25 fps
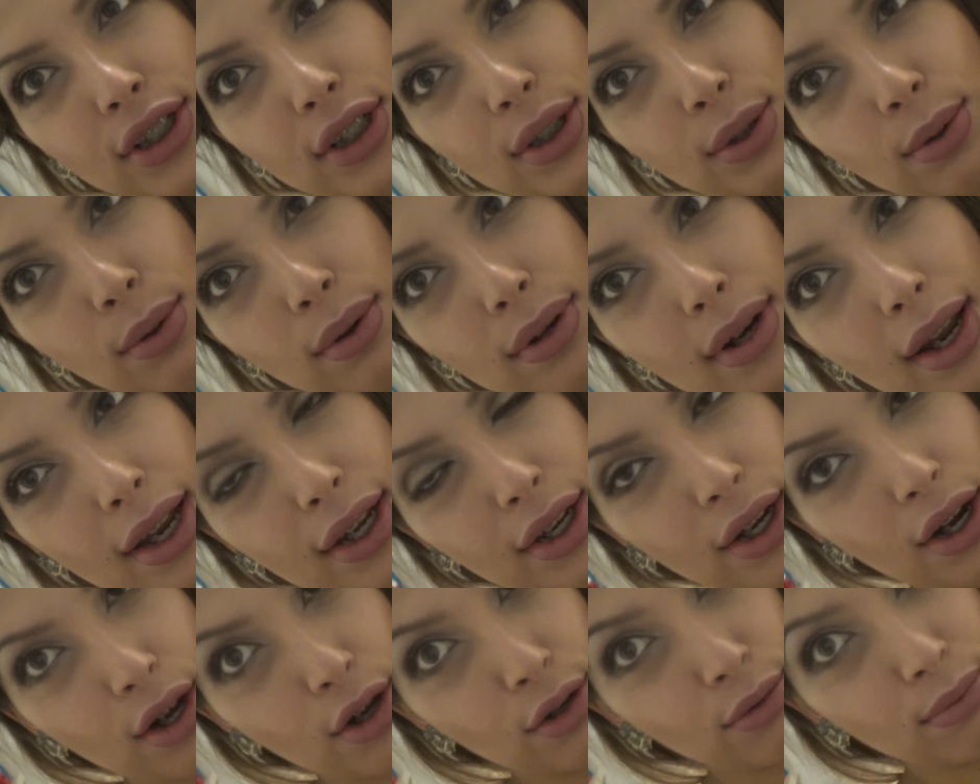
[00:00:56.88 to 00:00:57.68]
just thought,
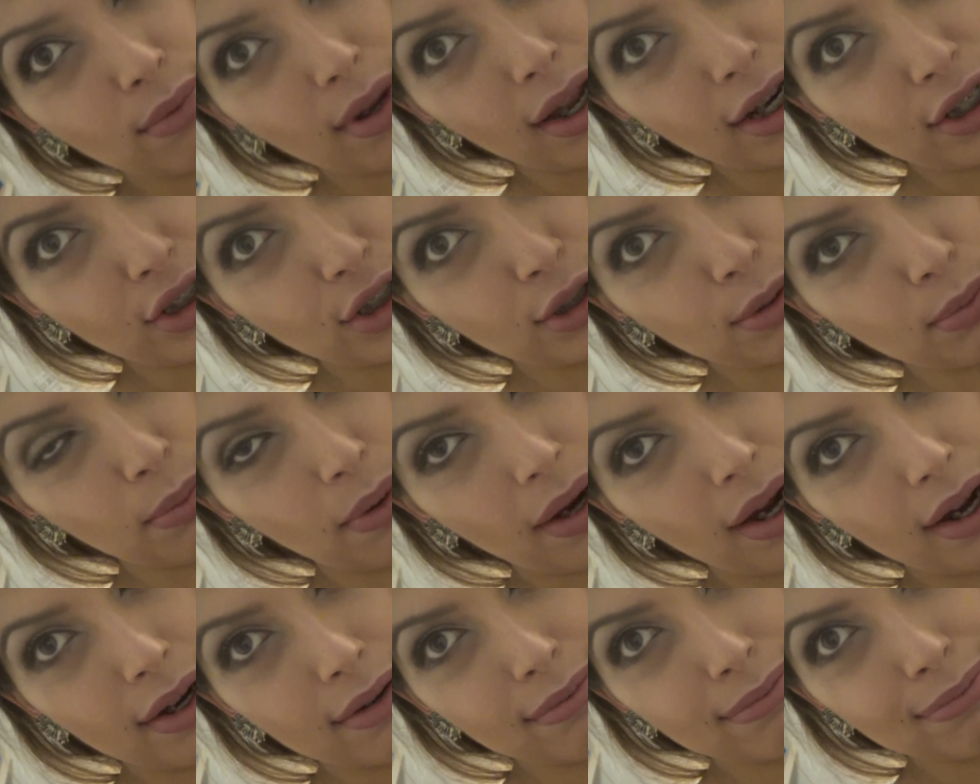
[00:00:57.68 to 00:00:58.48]
you know, I just
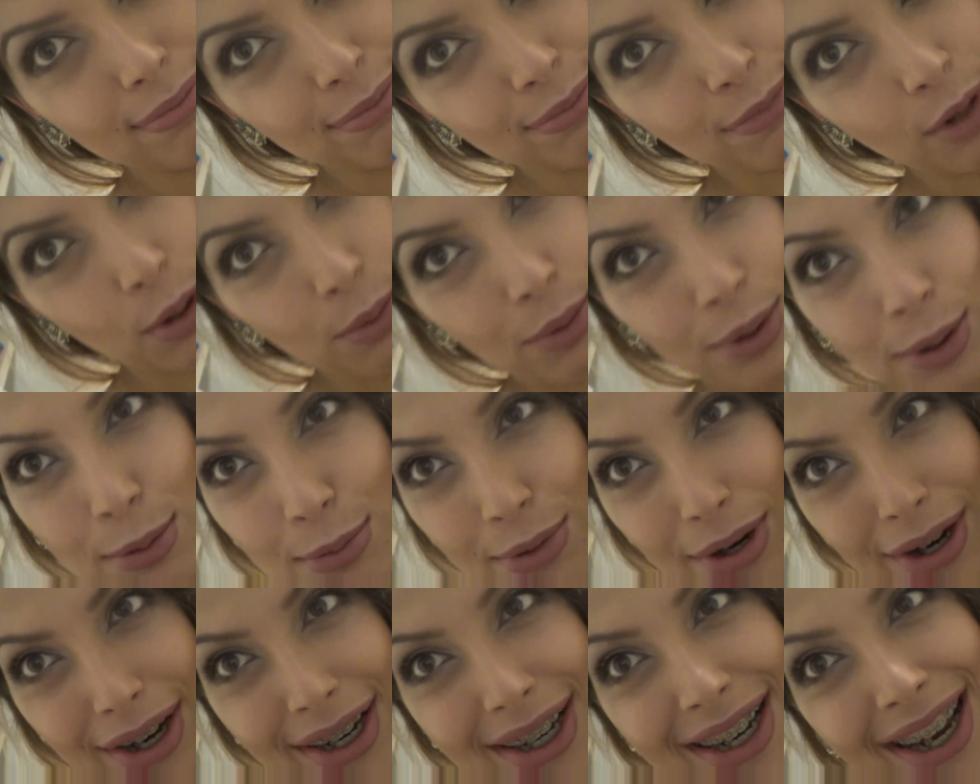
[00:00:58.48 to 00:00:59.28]
wear what
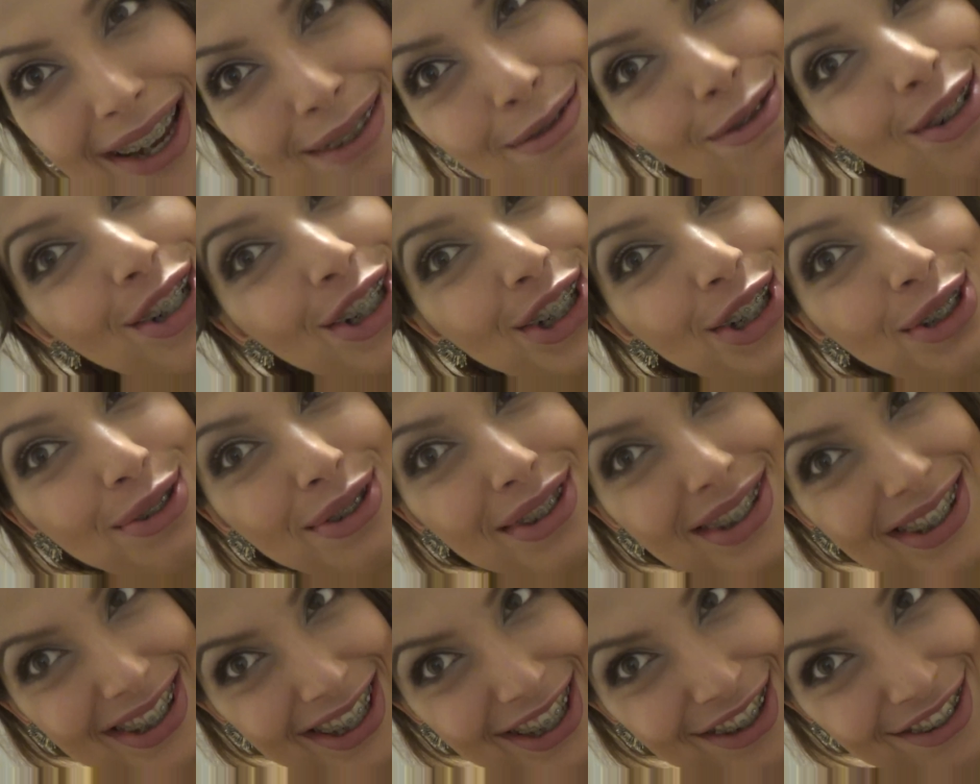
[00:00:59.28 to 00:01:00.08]
I'm wearing, which
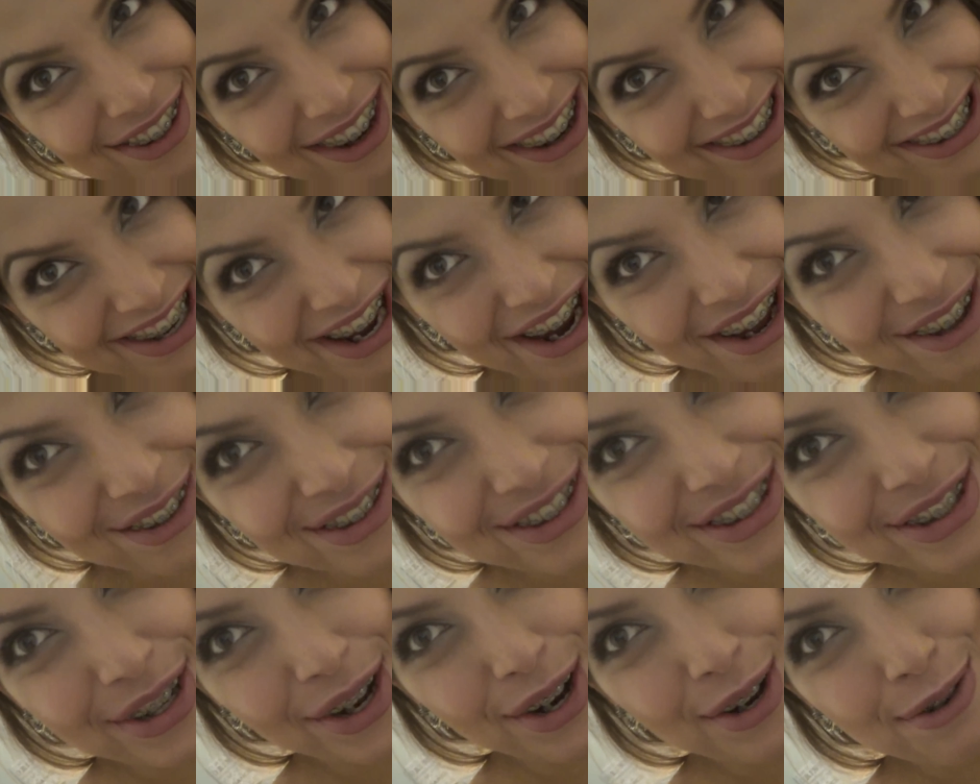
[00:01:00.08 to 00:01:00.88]
you'll see right
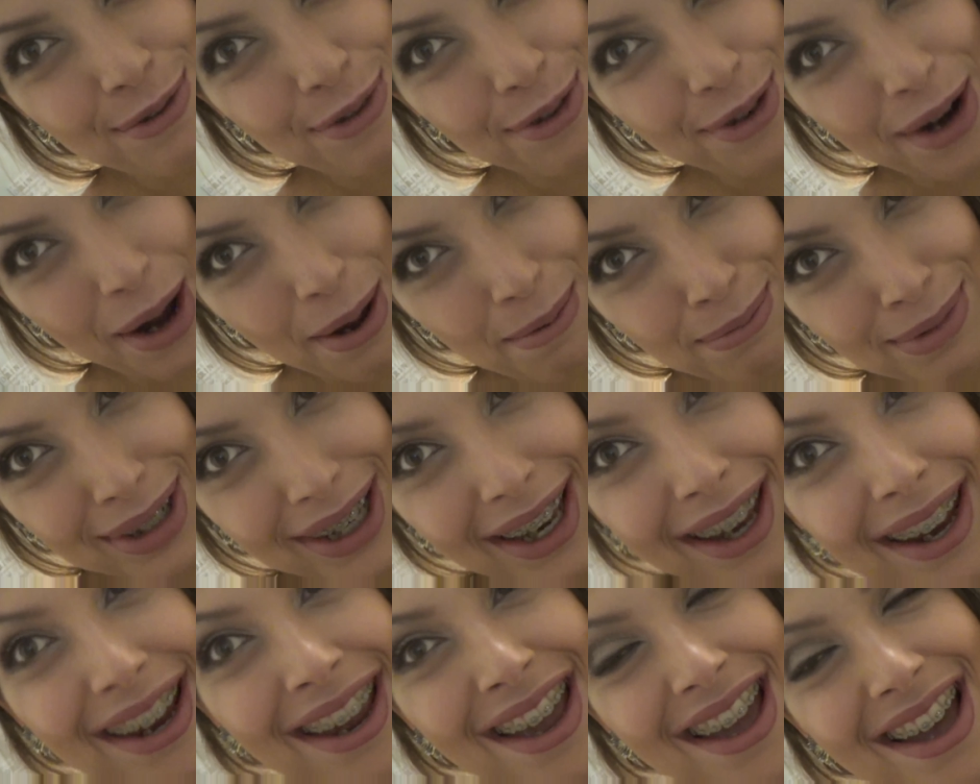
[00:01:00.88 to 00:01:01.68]
now. Sorry for
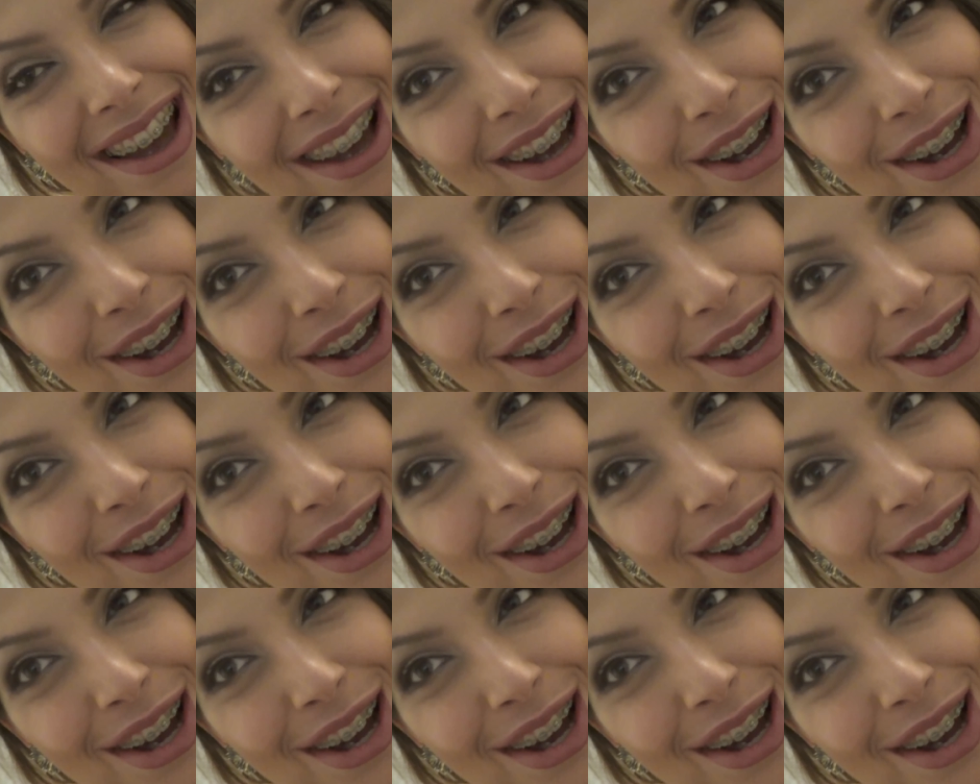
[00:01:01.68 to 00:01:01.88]
rambling,